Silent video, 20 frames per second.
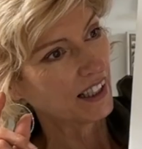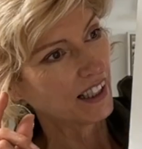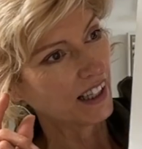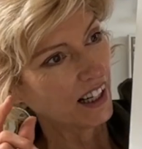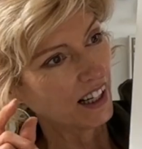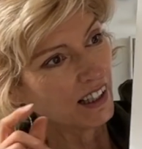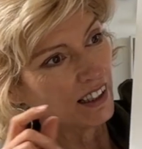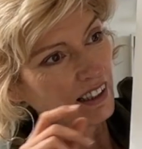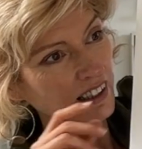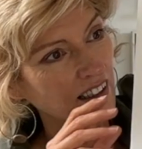
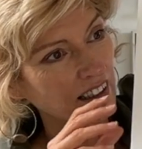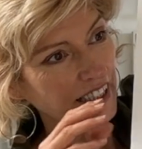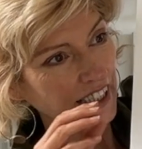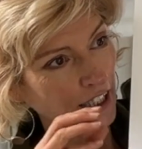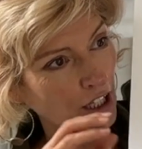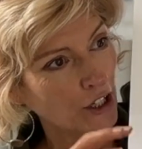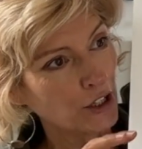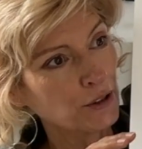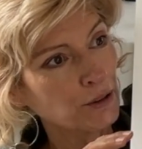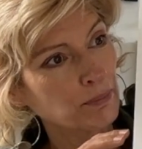I like
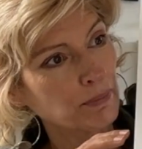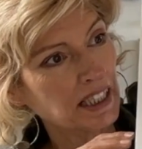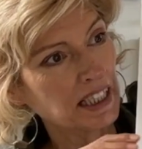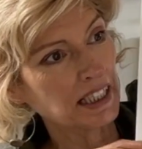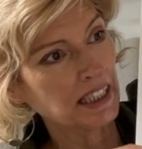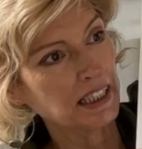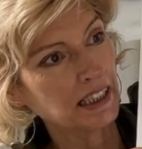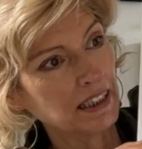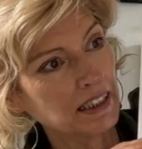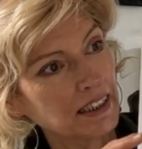homing
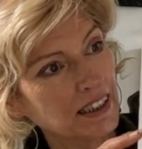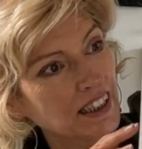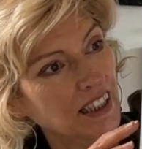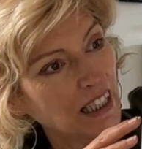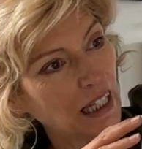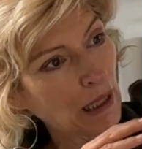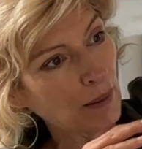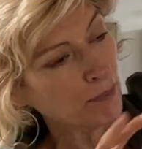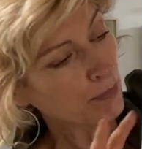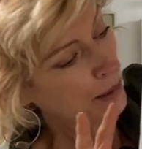in
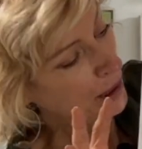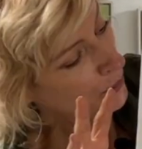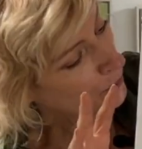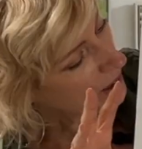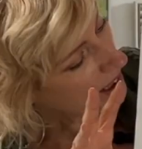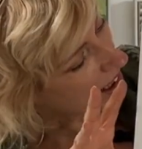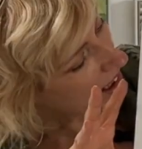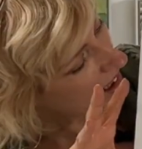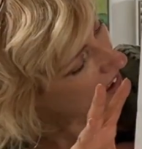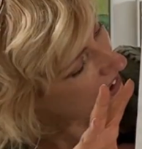and
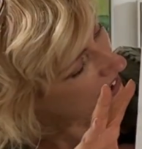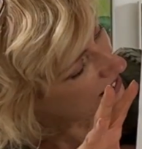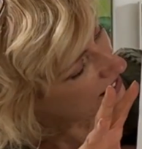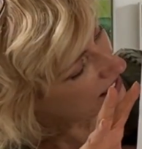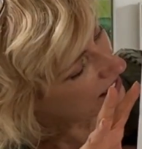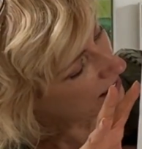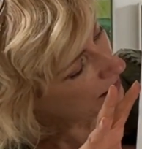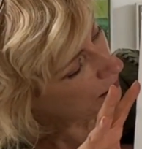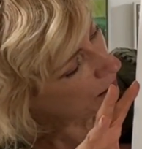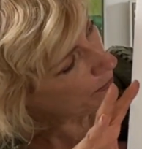blowing things
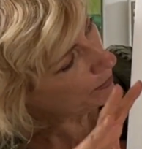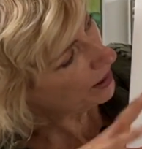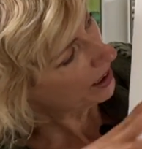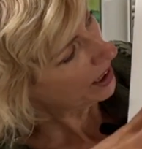up.